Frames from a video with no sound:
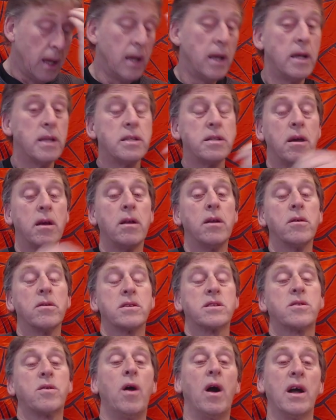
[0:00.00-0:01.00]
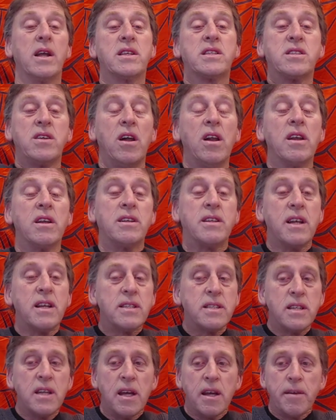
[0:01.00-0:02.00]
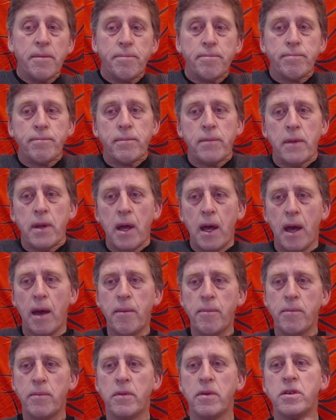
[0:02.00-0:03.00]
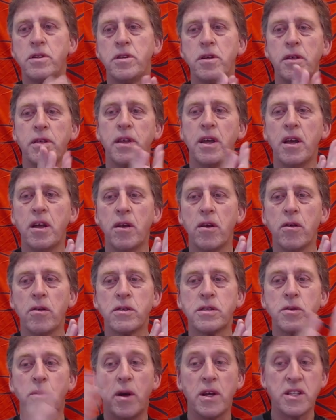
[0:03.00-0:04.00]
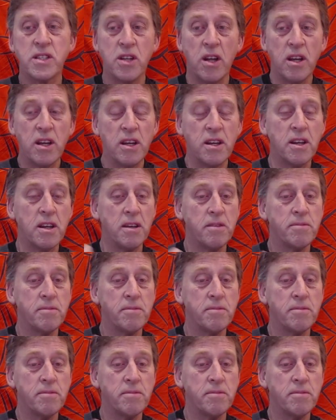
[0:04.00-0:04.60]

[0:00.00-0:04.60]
So it looks quite solid, doesn't it? Do you think it looks quite solid?